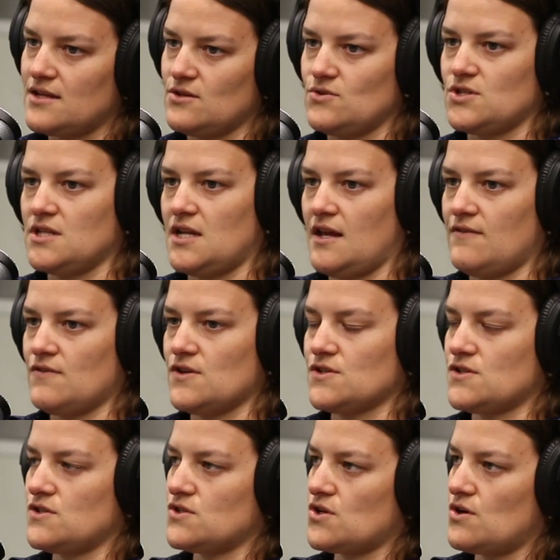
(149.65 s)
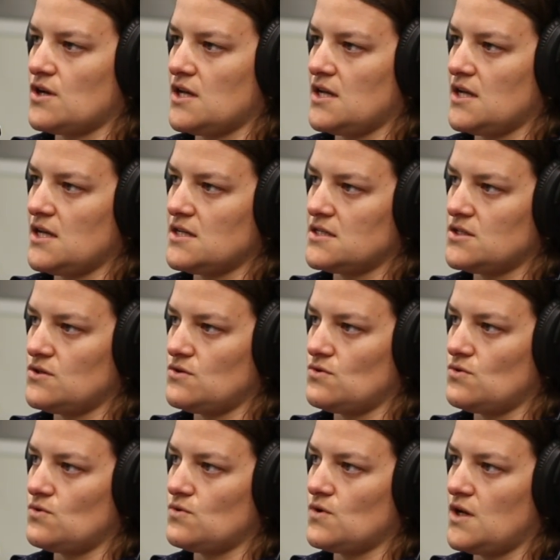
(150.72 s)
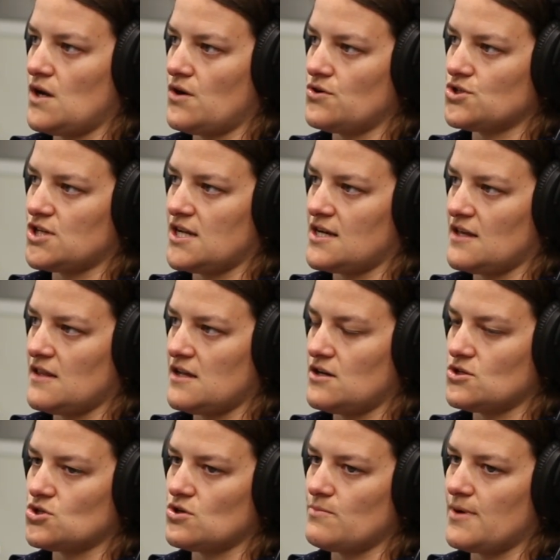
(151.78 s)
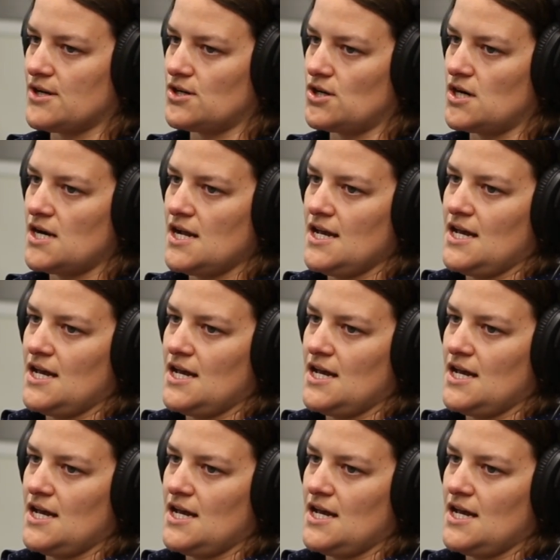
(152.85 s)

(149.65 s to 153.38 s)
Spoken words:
UC Davis and started getting into and understanding the industry better.